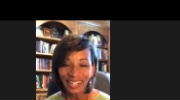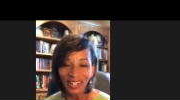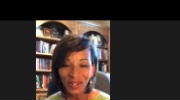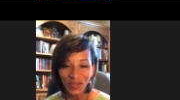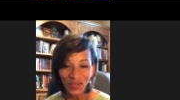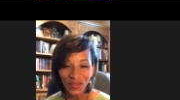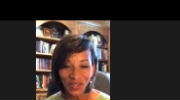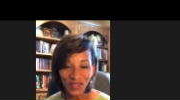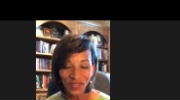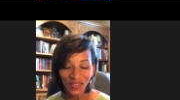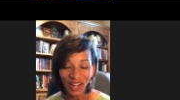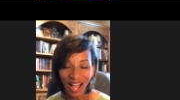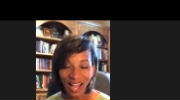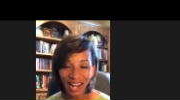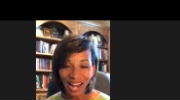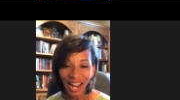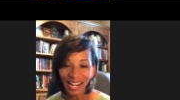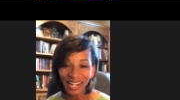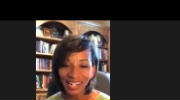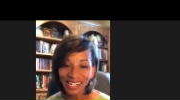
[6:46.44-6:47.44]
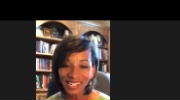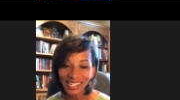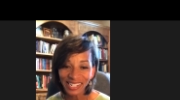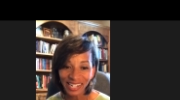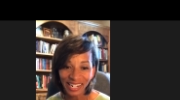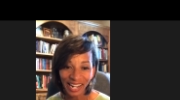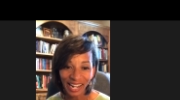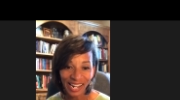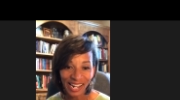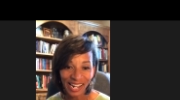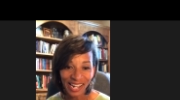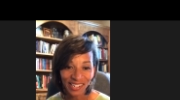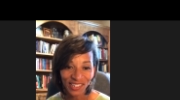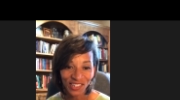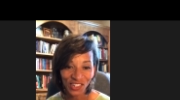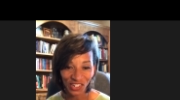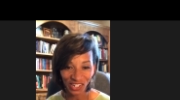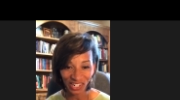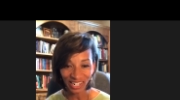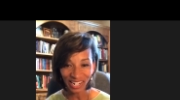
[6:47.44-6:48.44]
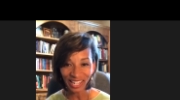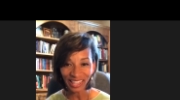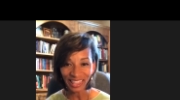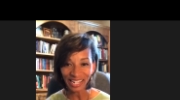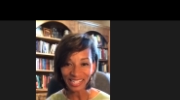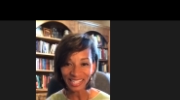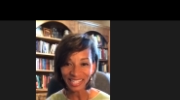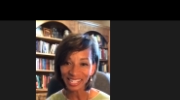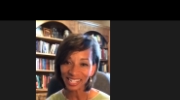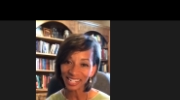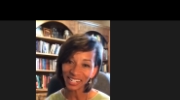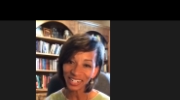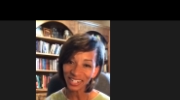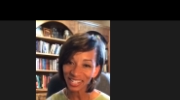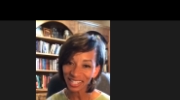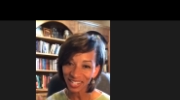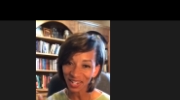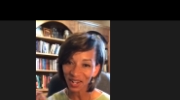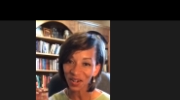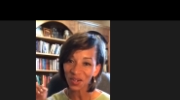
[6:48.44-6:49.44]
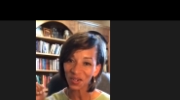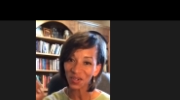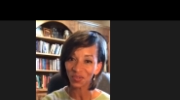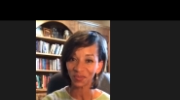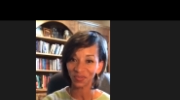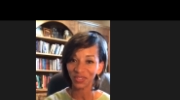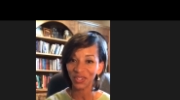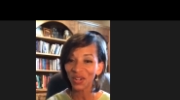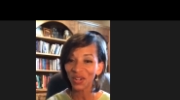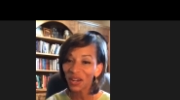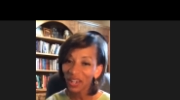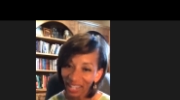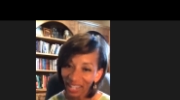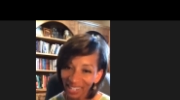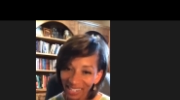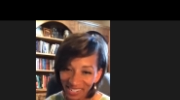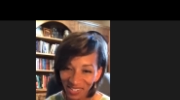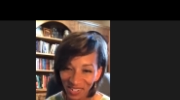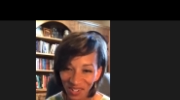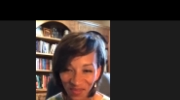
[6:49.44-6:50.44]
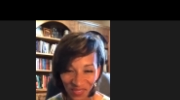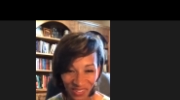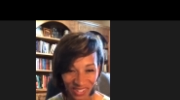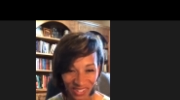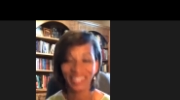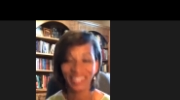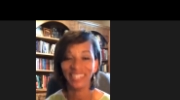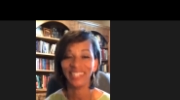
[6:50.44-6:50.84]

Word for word: We've got Aisha and Gina that's here. So, go ahead and jump in.